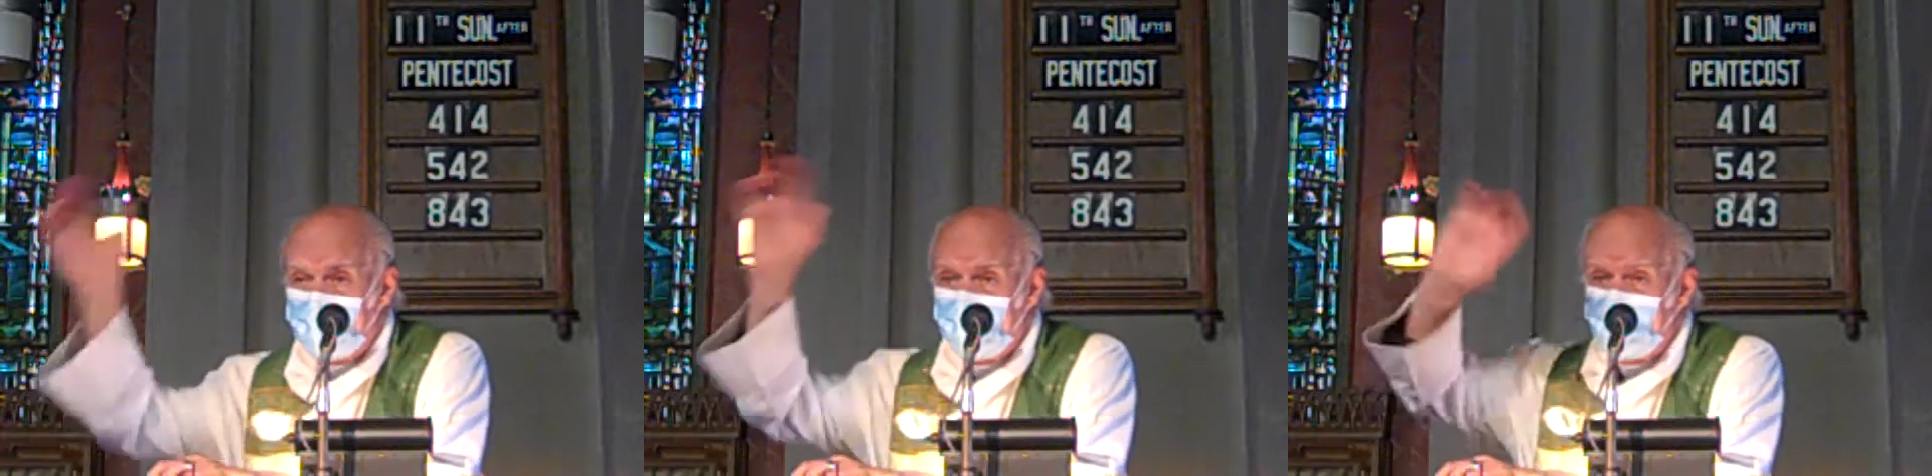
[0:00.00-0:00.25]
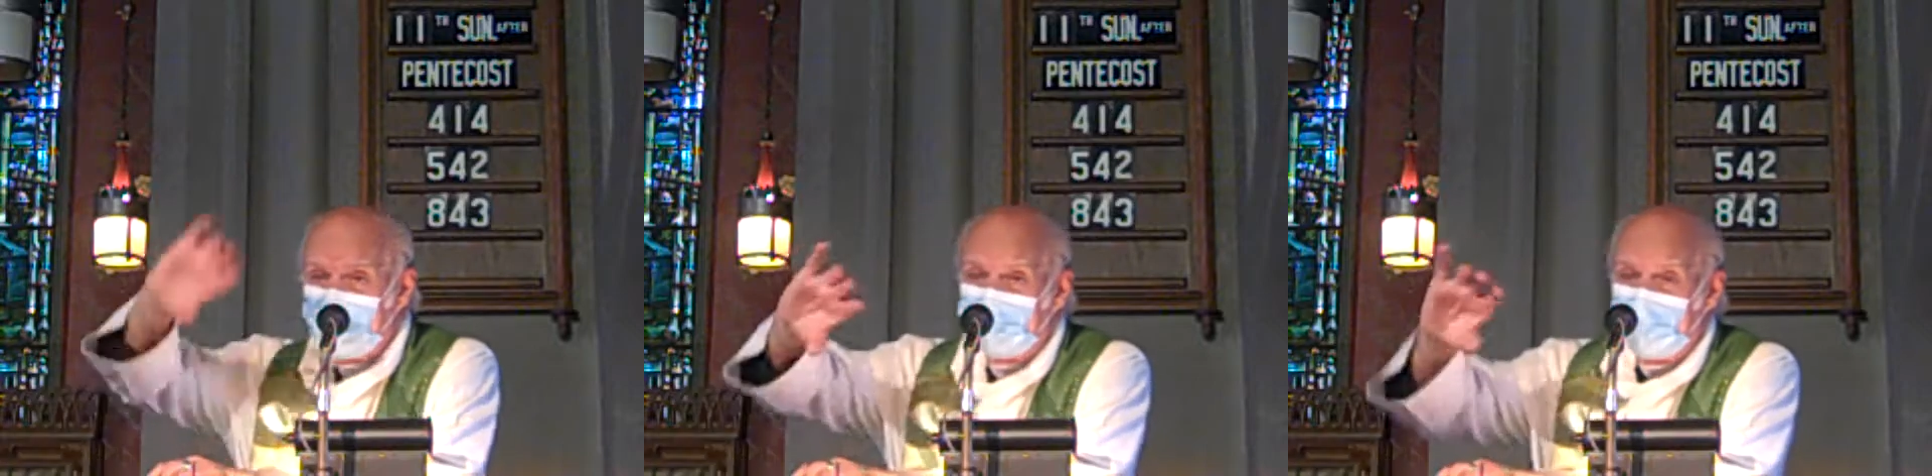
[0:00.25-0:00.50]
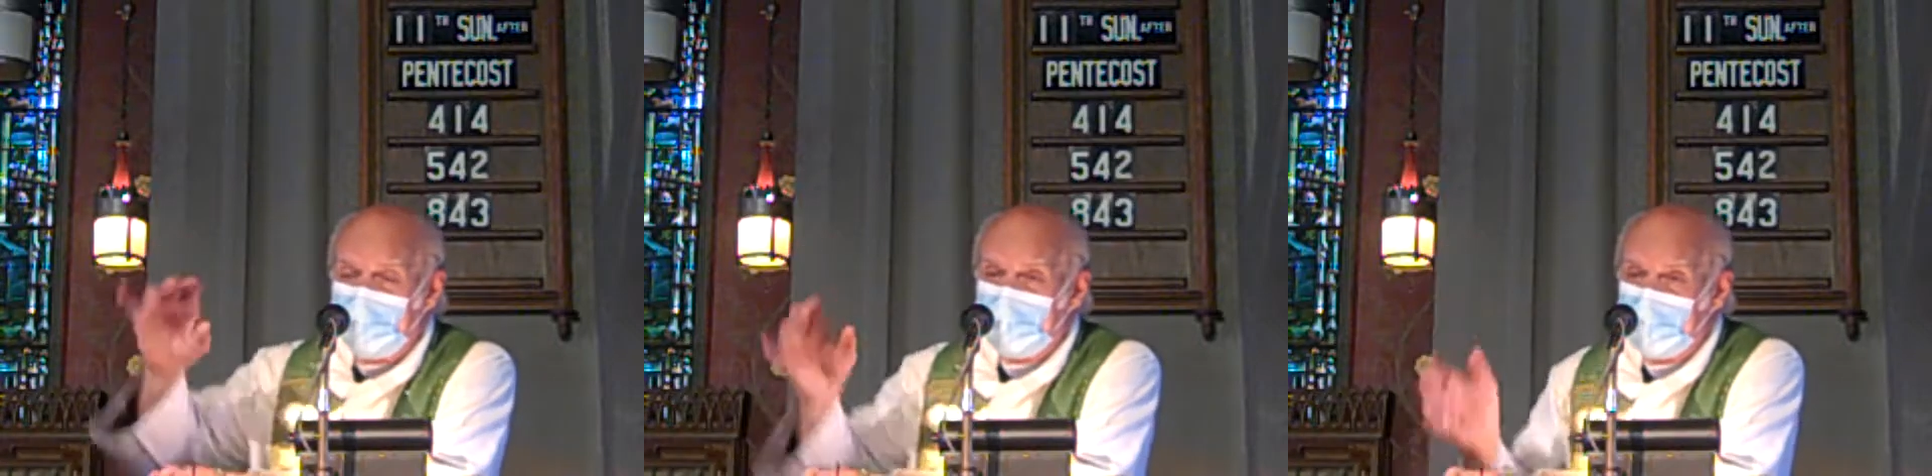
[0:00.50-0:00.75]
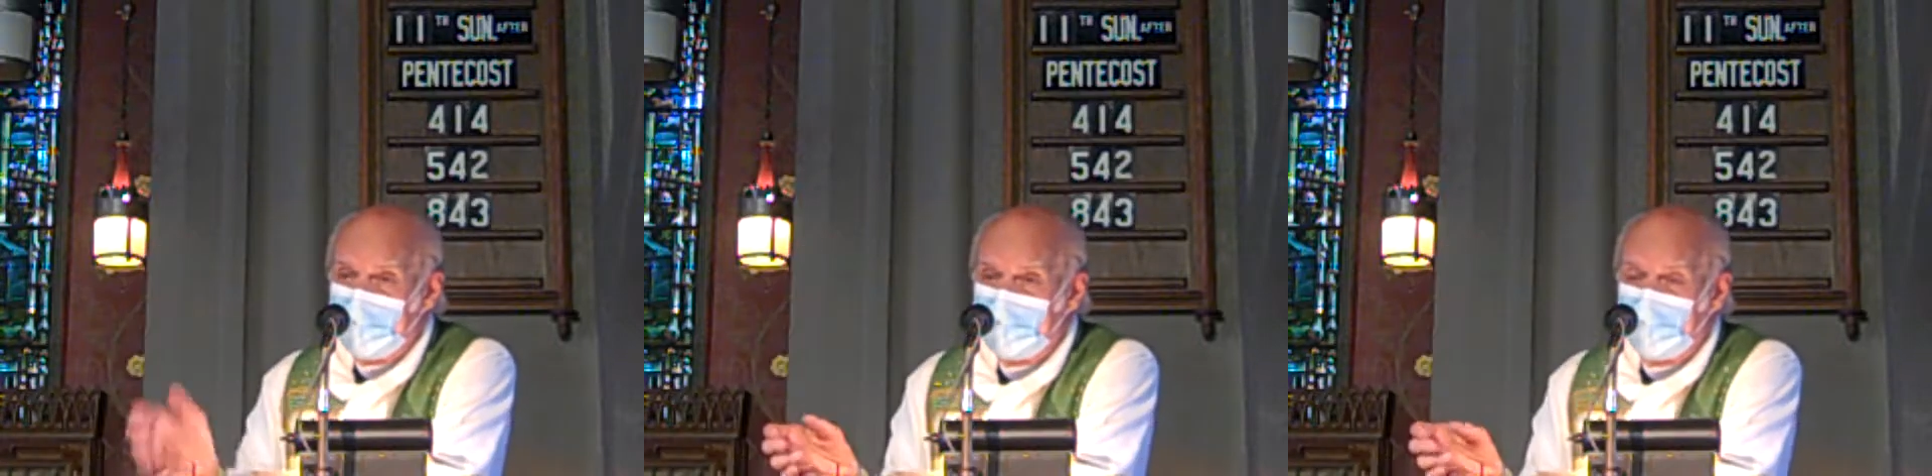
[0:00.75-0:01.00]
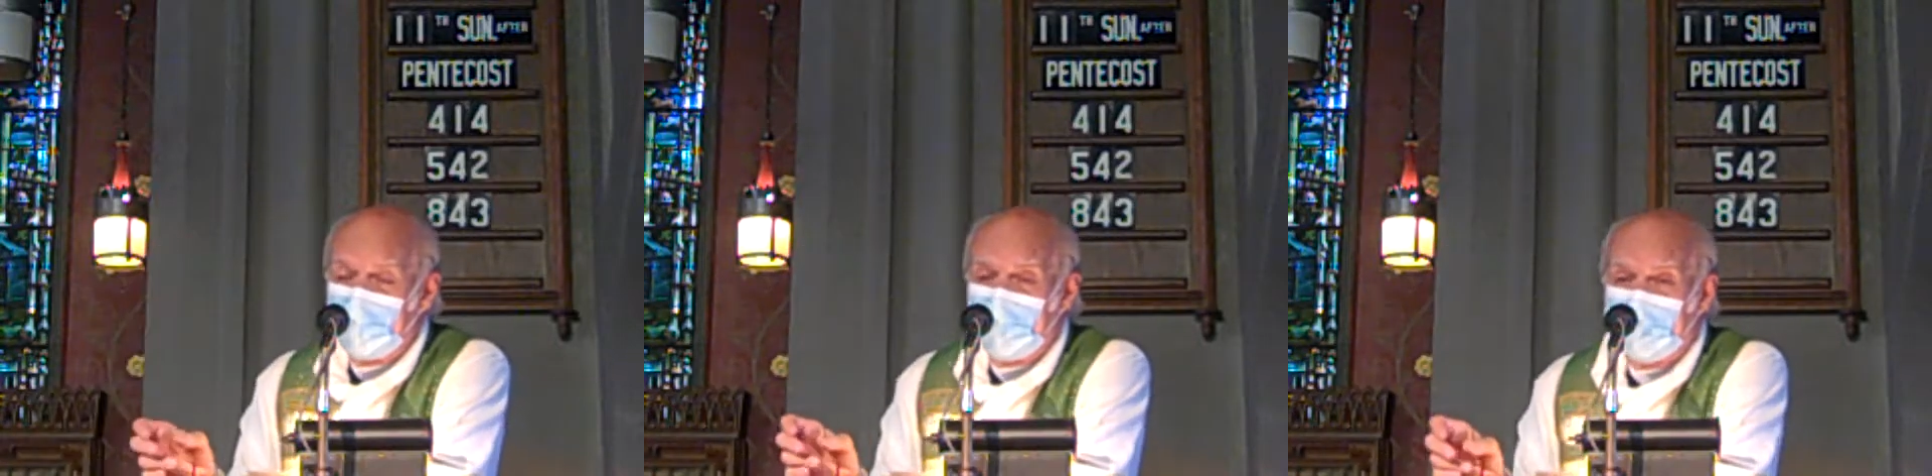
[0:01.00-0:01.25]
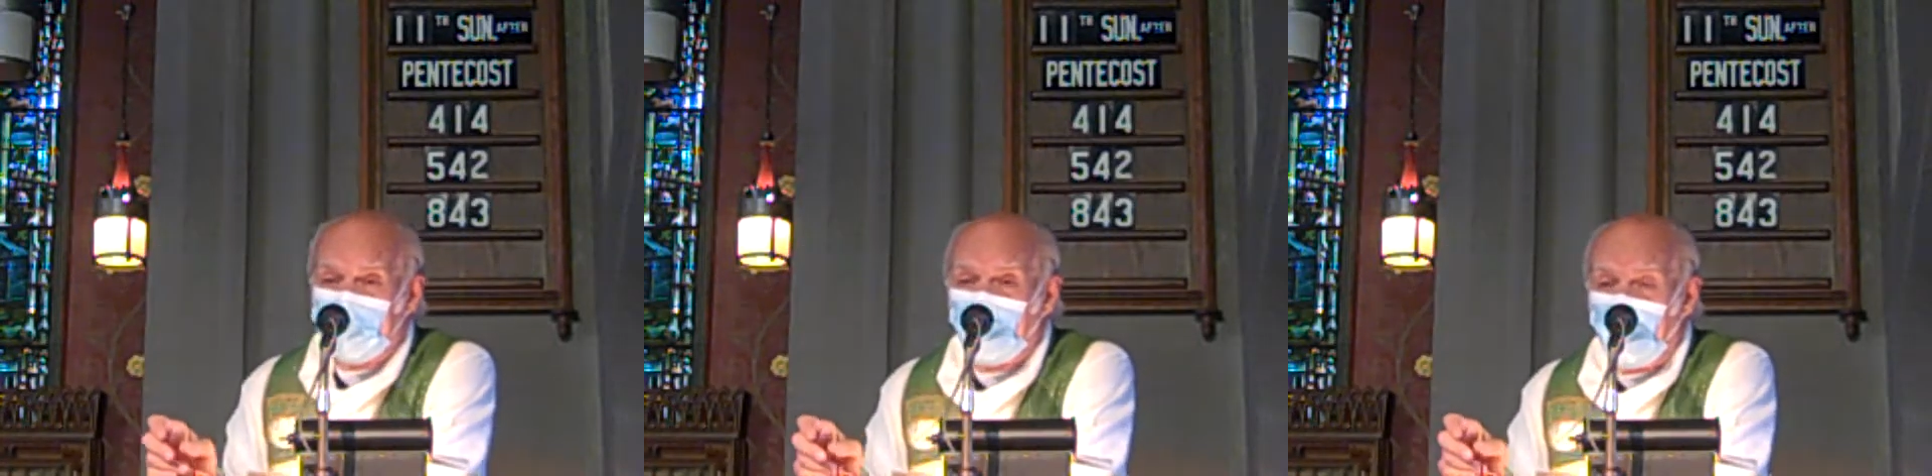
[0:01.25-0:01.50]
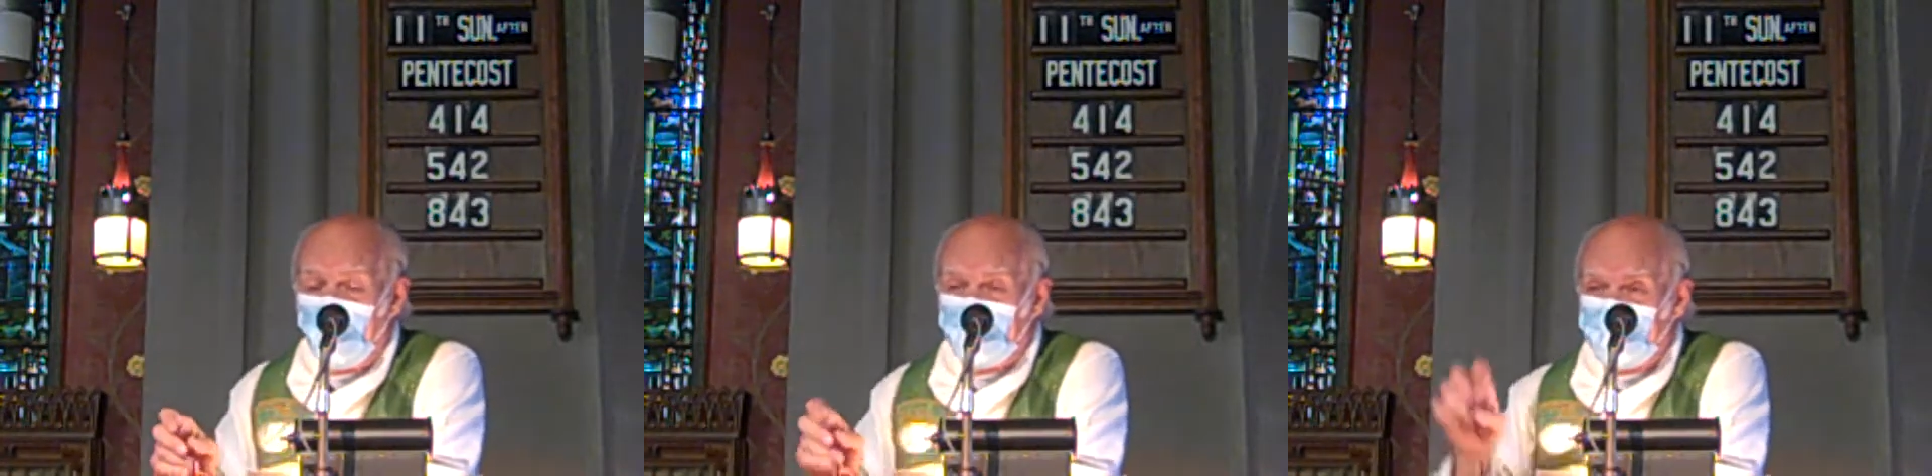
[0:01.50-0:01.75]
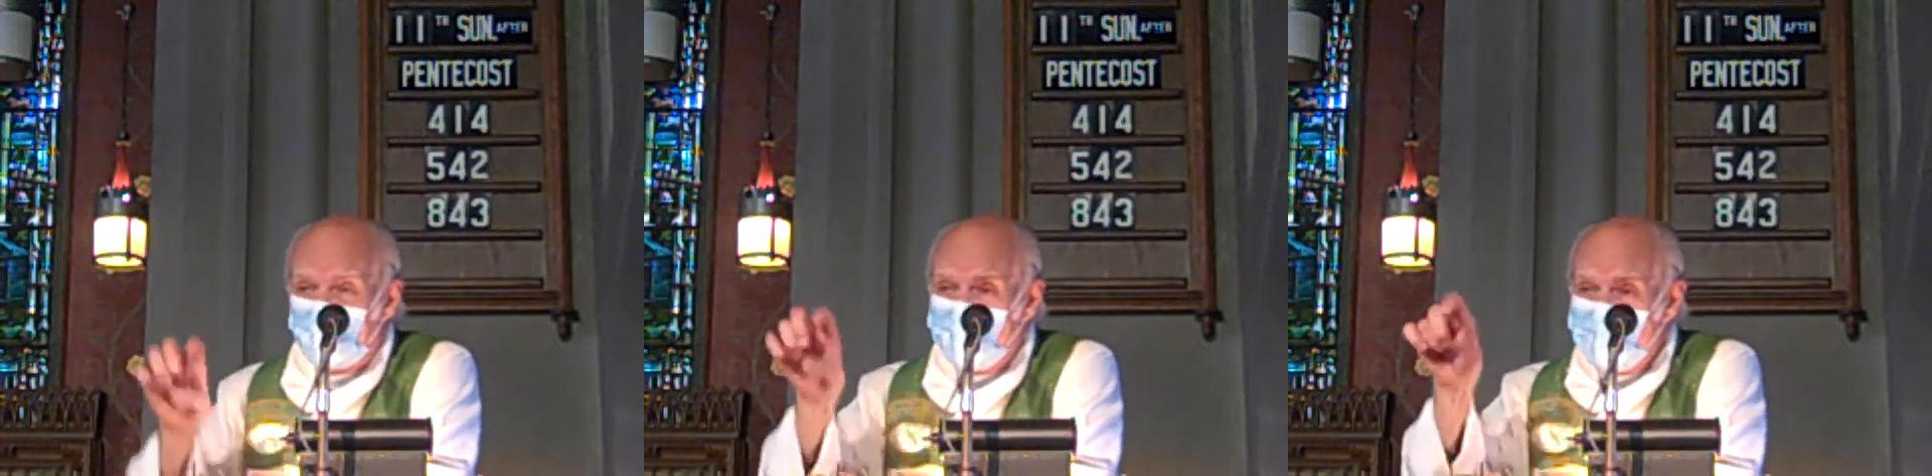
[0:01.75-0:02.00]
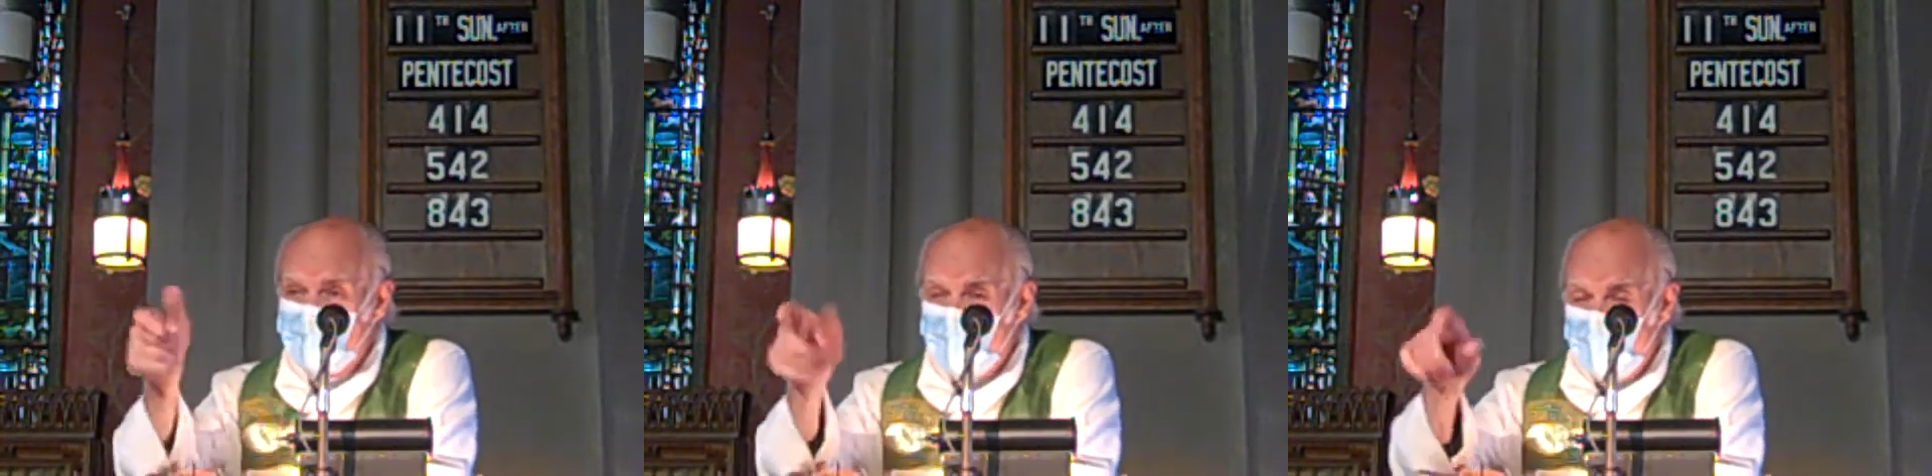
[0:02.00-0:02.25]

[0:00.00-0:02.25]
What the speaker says: they would dump it into this cauldron